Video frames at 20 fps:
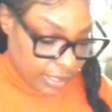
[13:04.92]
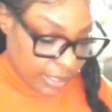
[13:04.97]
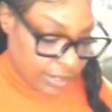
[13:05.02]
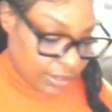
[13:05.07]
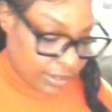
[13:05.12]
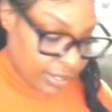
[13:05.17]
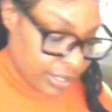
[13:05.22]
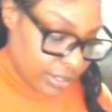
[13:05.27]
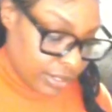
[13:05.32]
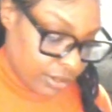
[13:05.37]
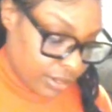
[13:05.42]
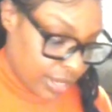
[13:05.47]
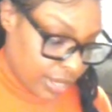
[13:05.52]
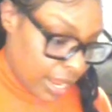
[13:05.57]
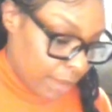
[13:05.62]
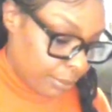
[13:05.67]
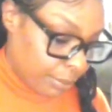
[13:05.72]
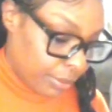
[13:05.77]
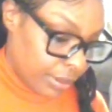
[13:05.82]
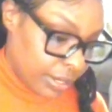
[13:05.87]
clearly and you're
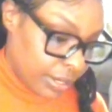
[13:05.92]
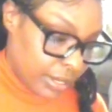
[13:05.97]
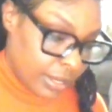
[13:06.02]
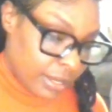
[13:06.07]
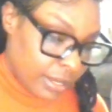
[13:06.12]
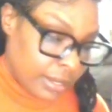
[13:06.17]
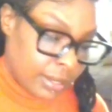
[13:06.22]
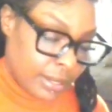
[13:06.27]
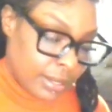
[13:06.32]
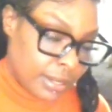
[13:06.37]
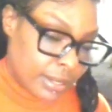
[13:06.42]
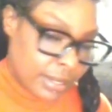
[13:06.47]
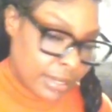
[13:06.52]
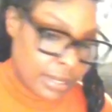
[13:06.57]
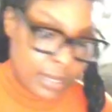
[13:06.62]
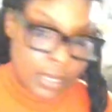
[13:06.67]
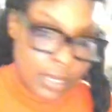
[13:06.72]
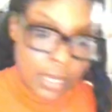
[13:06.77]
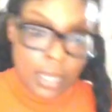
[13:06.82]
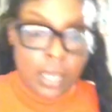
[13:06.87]
not putting in any